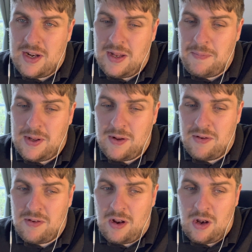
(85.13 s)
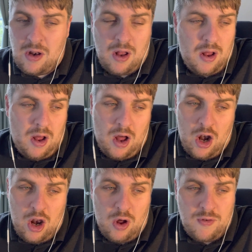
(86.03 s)
because a
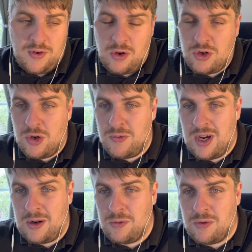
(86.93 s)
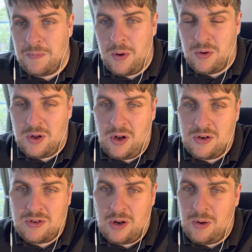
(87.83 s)
lot of YouTube channels and
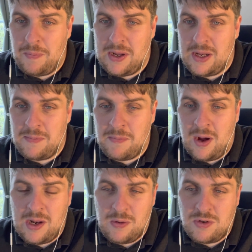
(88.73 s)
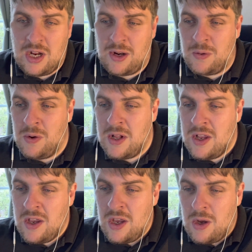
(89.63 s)
podcasts, a lot bigger than my little channel,
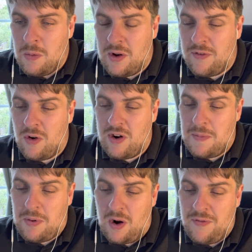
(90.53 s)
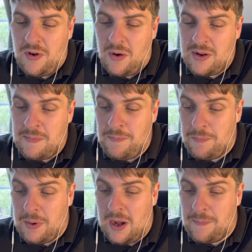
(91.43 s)
would have already profiled him.
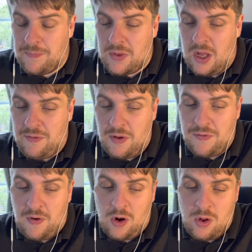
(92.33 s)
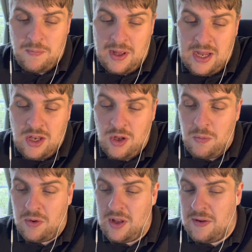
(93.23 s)
But if you follow me and you
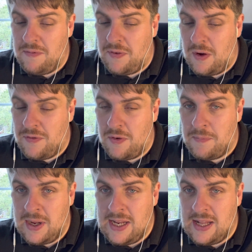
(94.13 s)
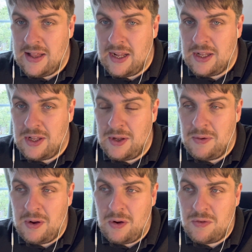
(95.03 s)
want the info from me, then thank you, and
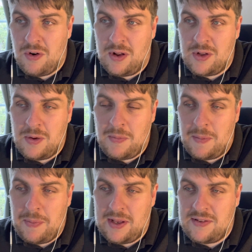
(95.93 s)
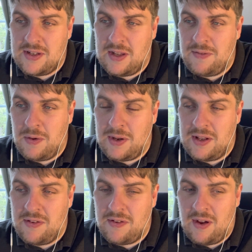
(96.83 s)
I'll try and do my best to give you an
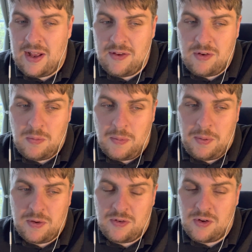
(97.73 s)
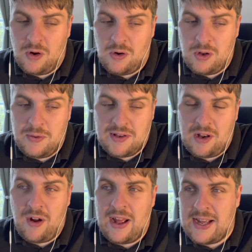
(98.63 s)
insight as to what Postecoglu is
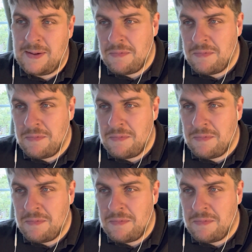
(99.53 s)
like.